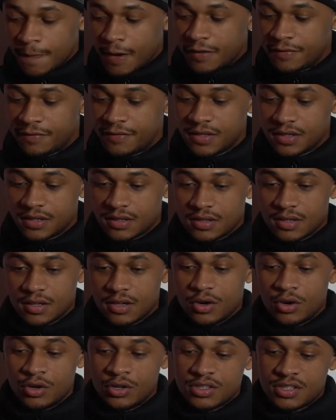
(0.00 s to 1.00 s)
I think,
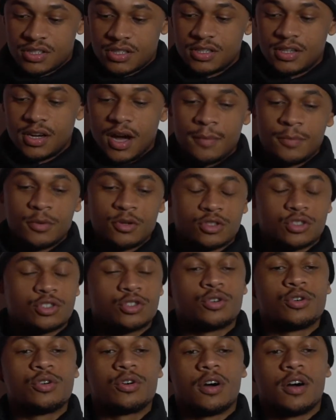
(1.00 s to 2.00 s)
honestly, I'm not
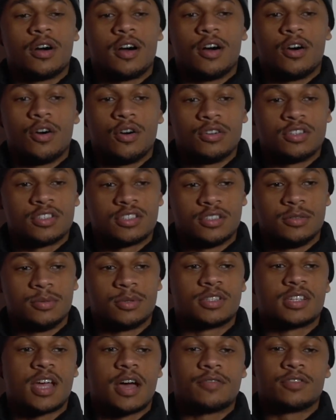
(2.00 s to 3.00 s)
sure,
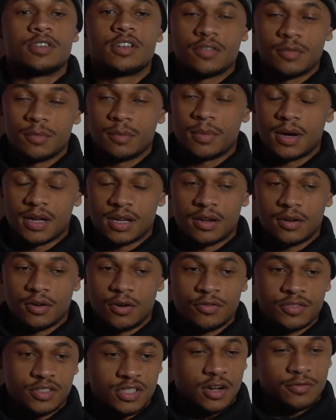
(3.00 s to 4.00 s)
because I haven't given
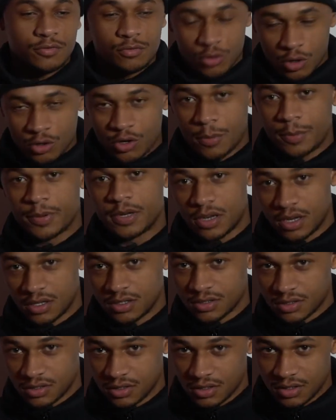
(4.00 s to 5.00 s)
obviously I've grown up in
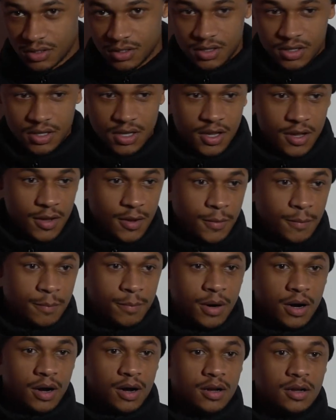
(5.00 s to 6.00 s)
London,
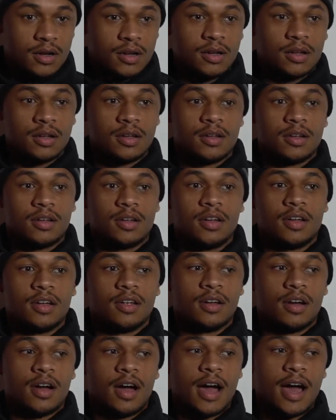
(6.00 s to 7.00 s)
but
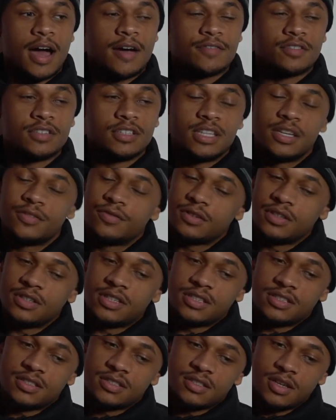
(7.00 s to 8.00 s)
I haven't given
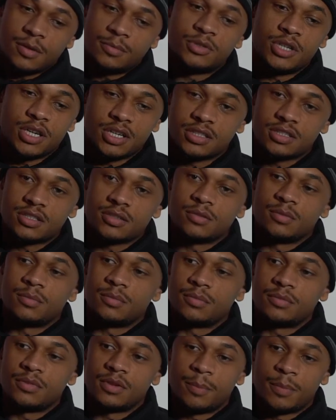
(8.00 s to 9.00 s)
this subject
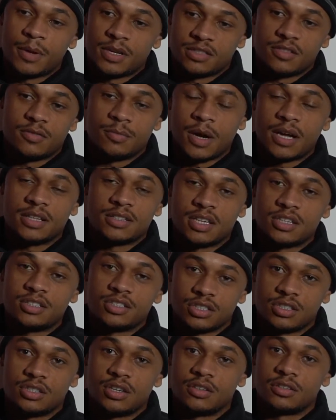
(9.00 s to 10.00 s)
the best of my
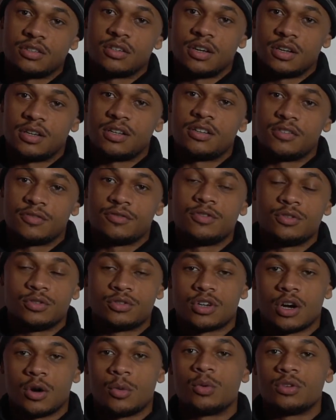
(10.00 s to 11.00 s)
attention, and in the
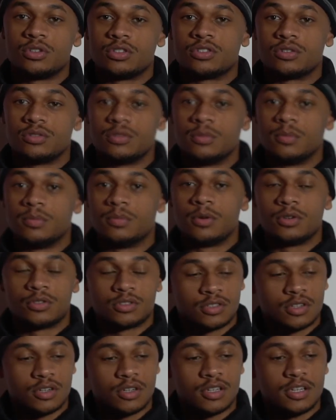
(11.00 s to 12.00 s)
future I want to,
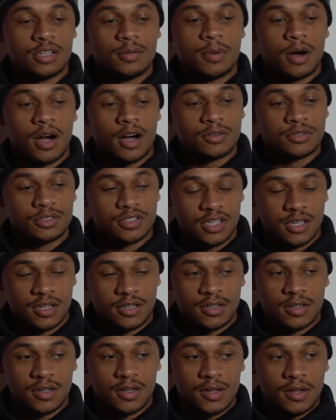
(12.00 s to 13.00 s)
most certainly, but I would say